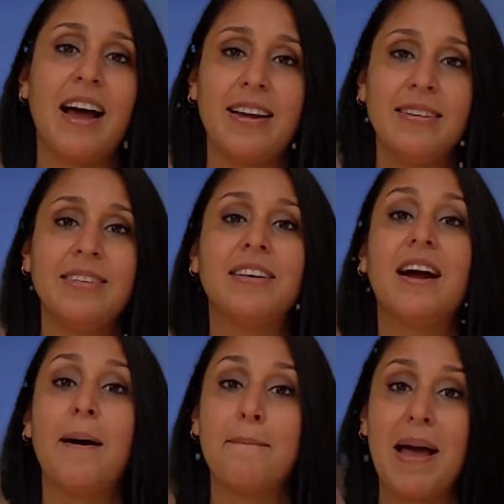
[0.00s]
under
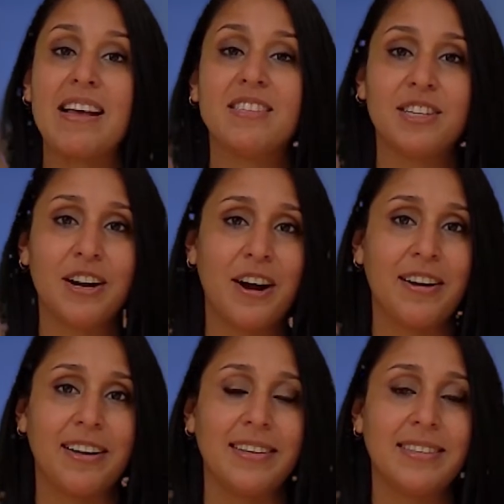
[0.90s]
a master
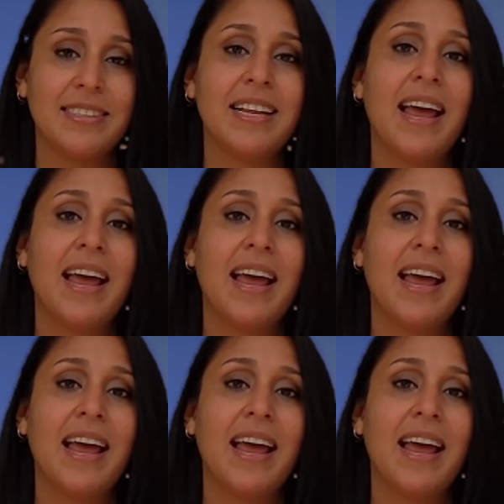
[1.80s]
artist,